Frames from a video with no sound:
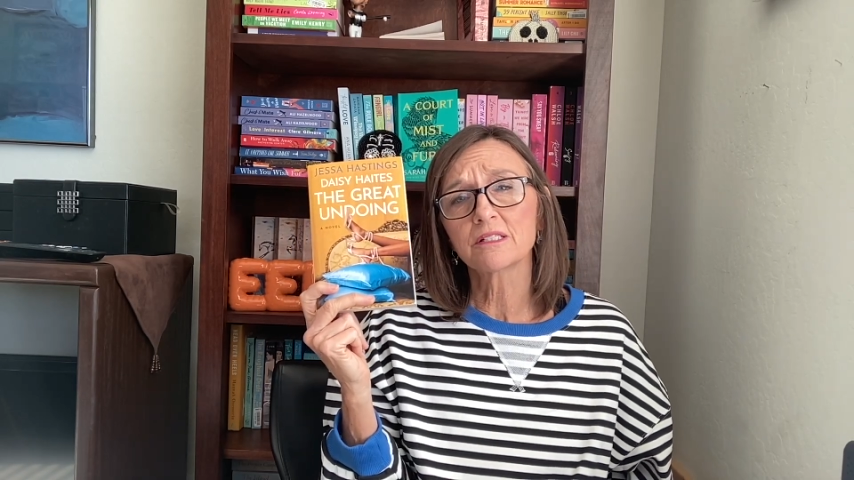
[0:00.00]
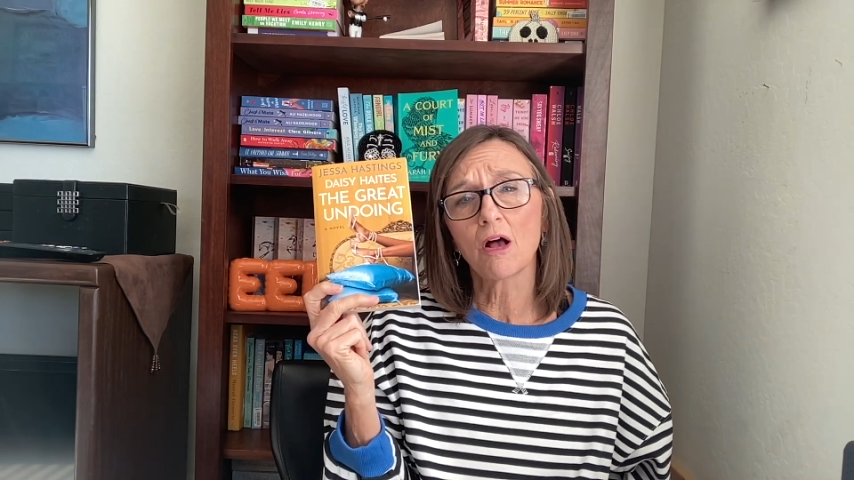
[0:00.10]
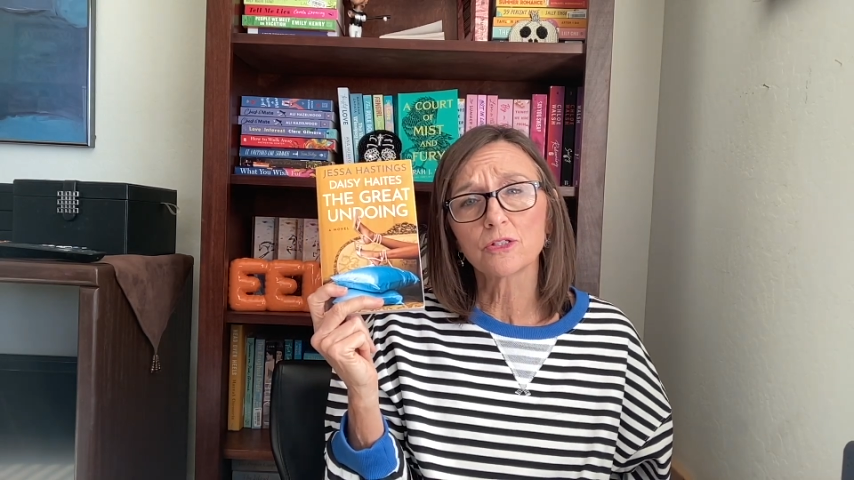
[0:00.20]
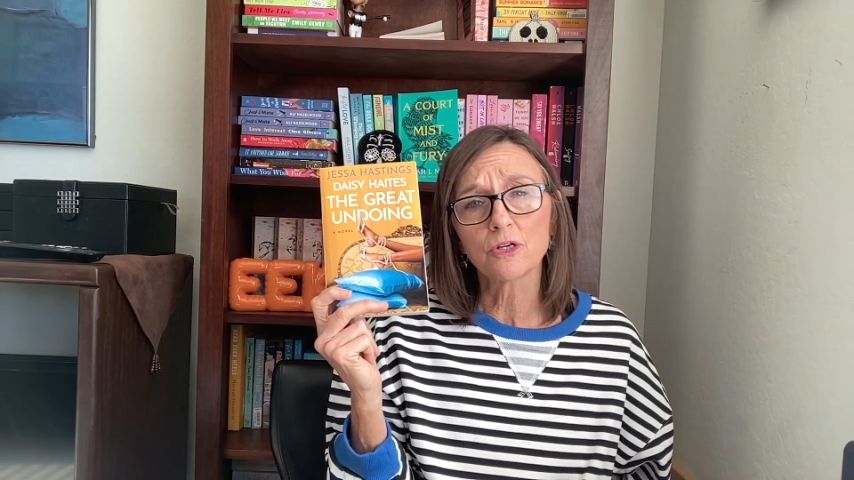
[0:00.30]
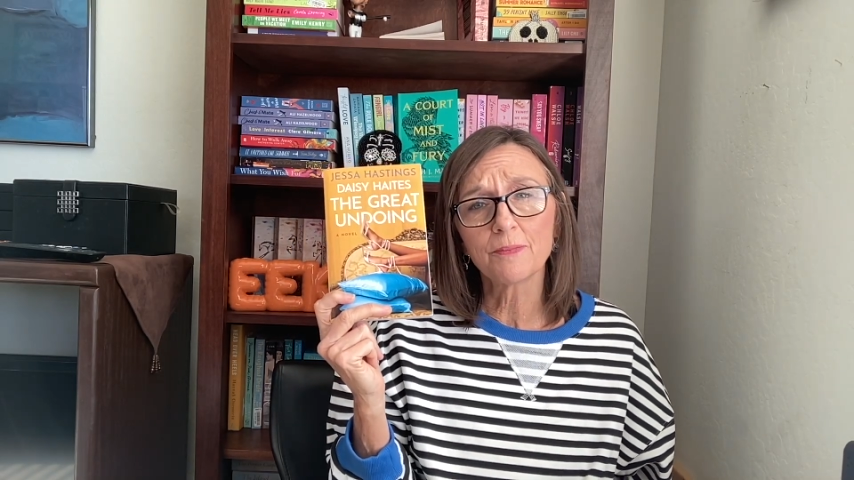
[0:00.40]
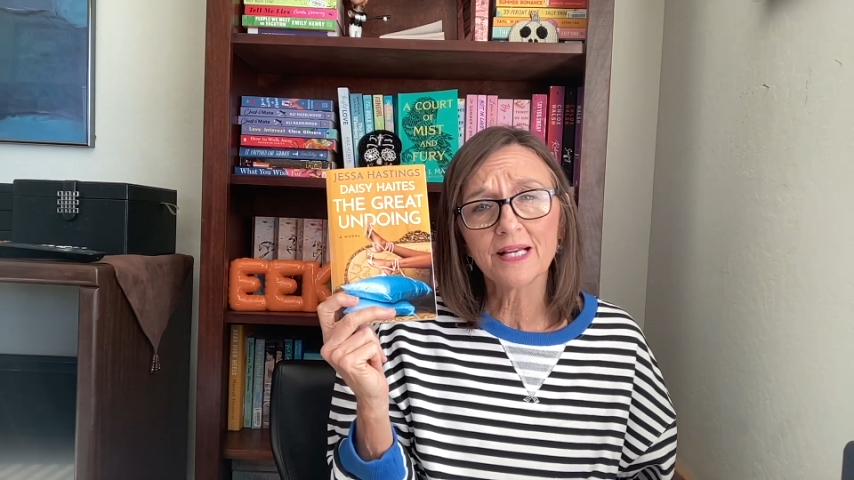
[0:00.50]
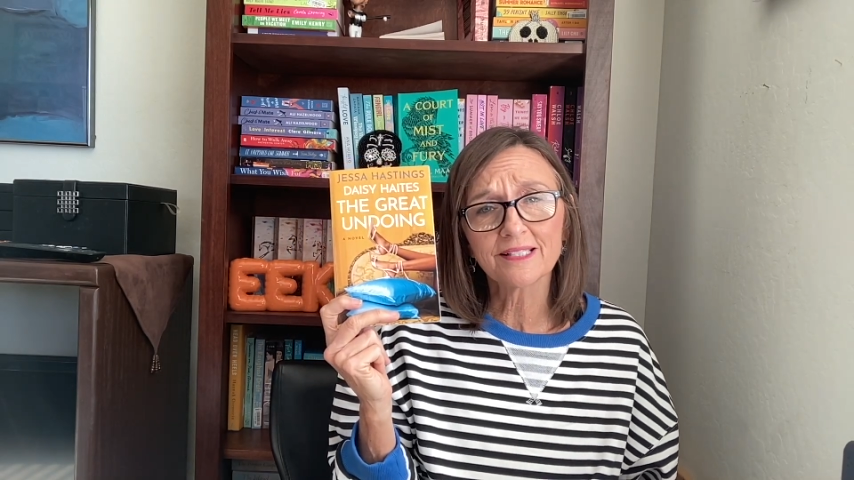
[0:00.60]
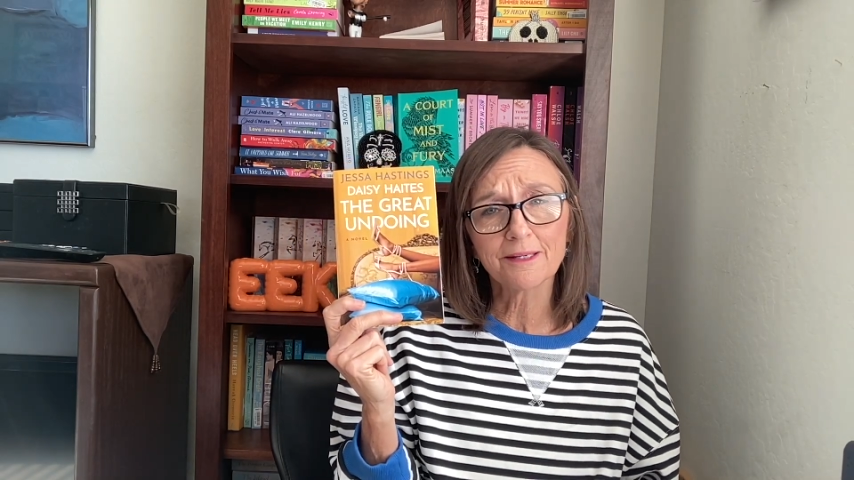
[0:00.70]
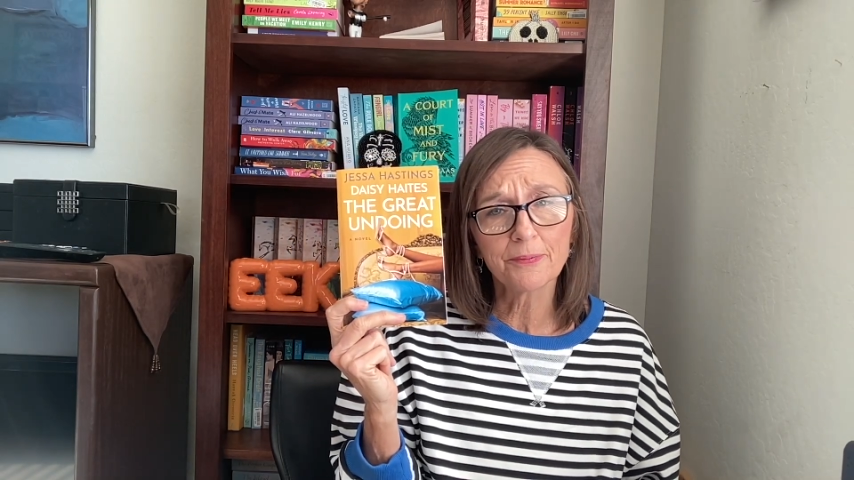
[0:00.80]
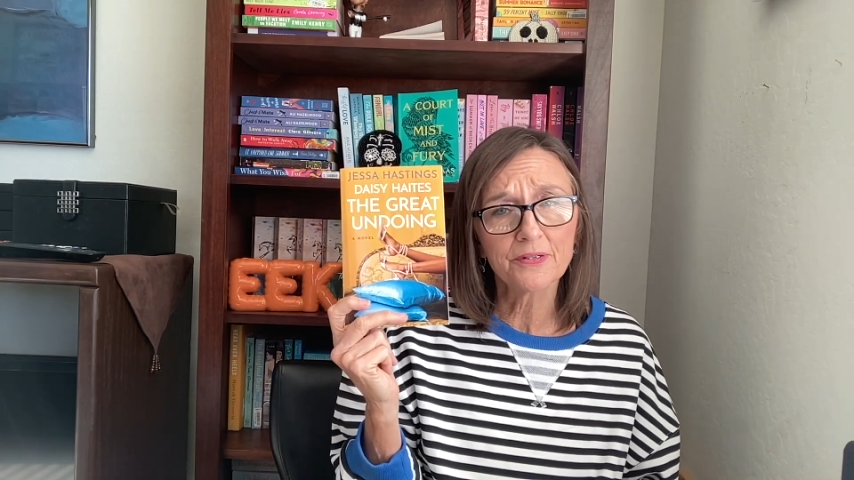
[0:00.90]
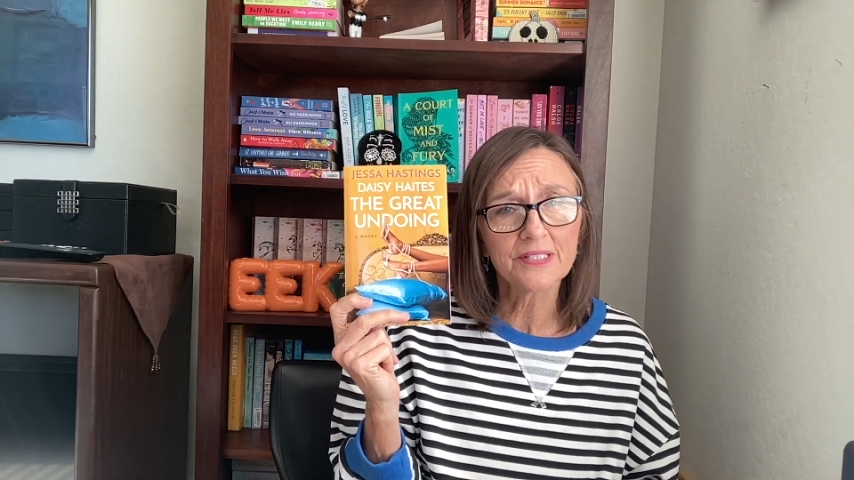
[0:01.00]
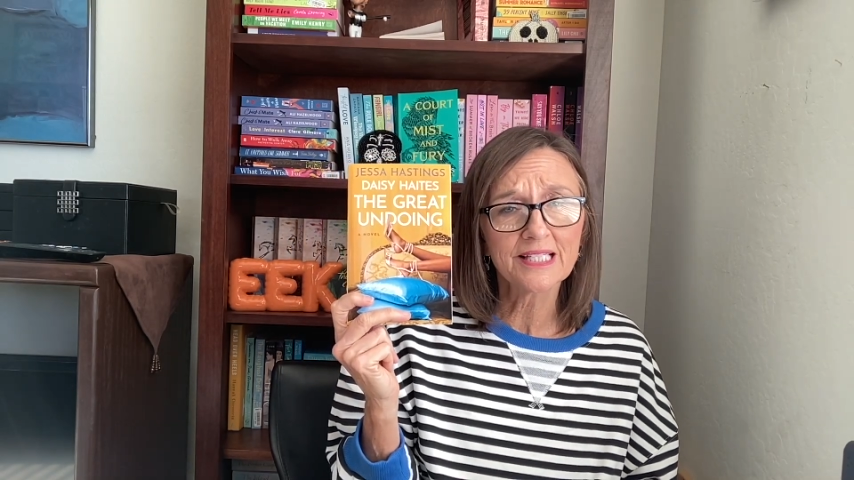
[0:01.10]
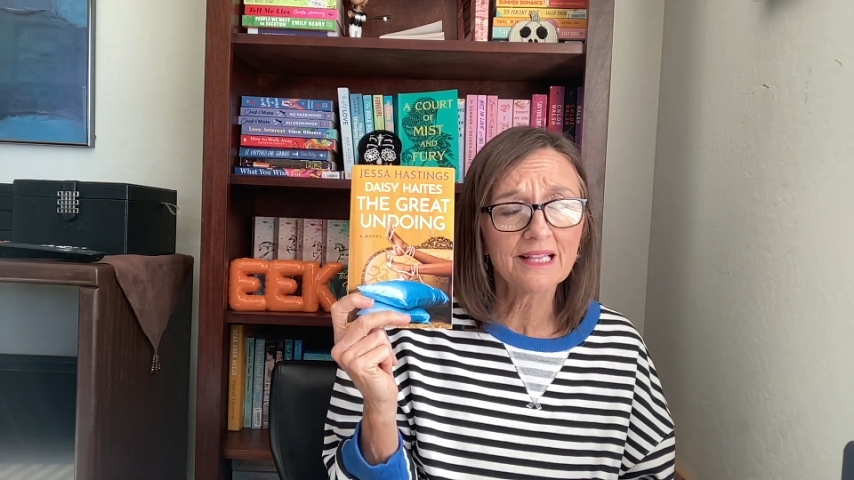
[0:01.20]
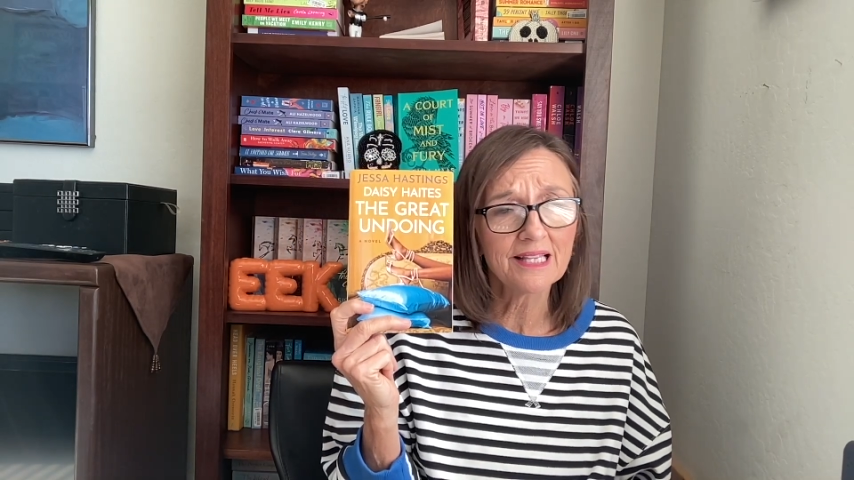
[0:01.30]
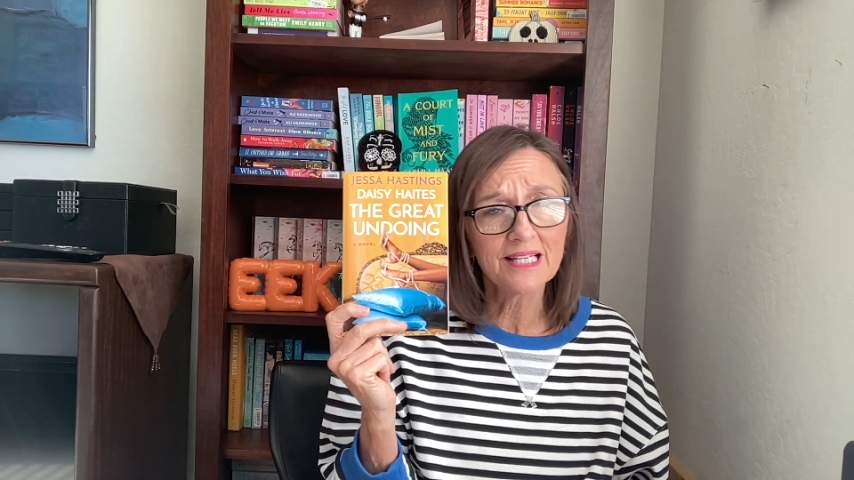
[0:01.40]
also makes an appearance
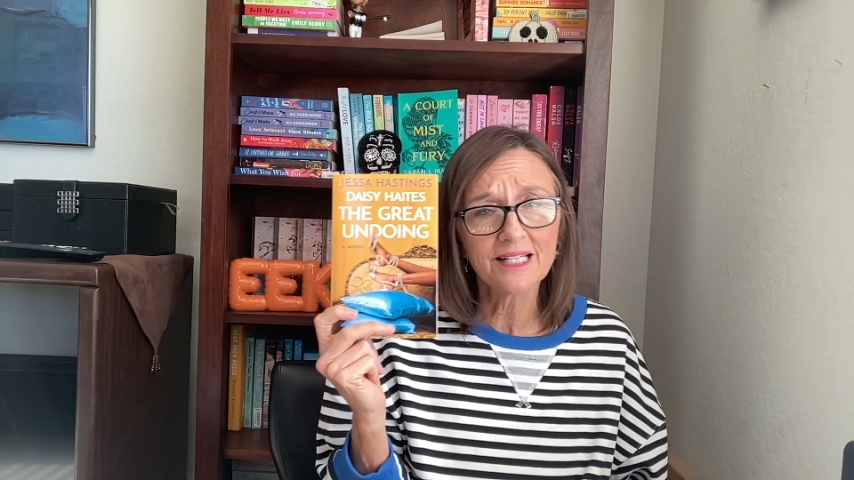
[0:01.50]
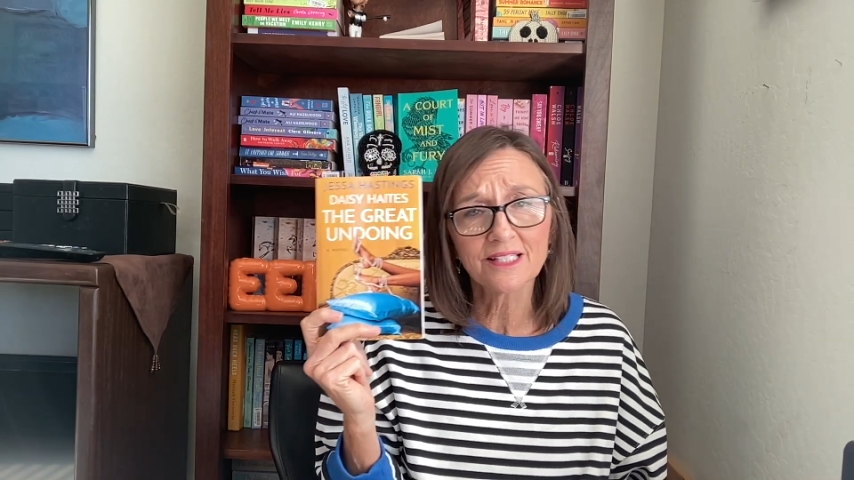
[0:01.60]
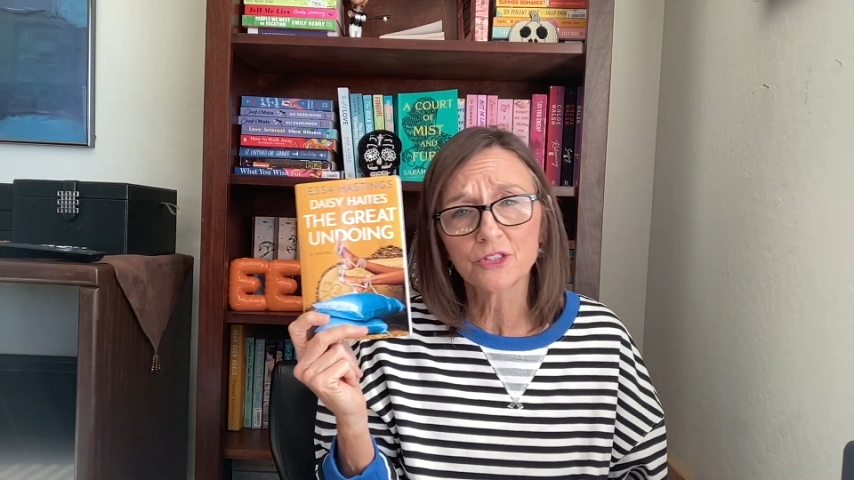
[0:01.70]
in this.